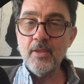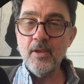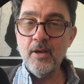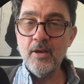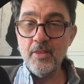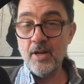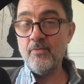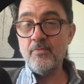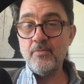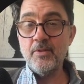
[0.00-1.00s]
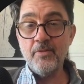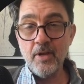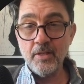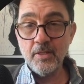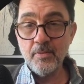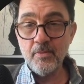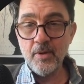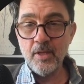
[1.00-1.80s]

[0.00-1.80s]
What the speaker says: that I've defined, right?